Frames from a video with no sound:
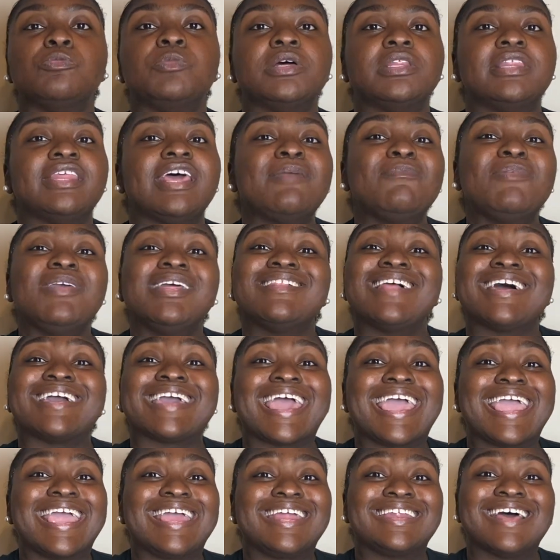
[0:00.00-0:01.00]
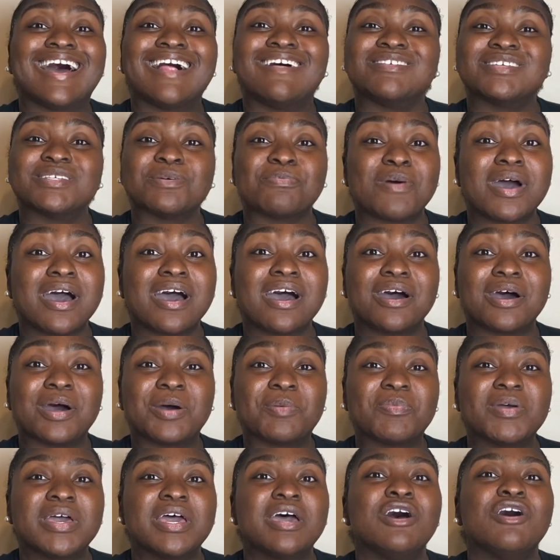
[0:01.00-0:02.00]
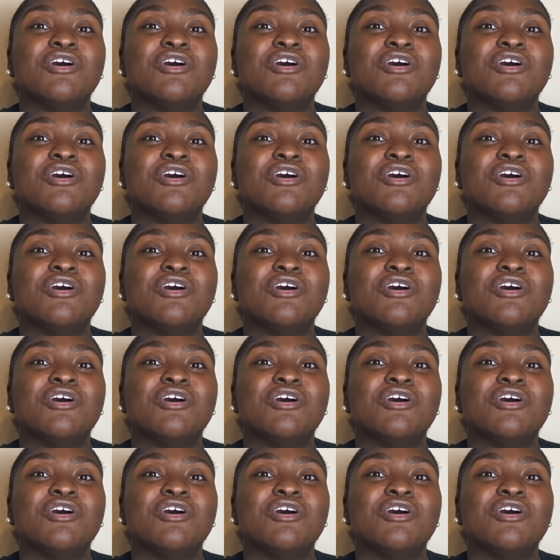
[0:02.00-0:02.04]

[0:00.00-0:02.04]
but they be like $8 a pop.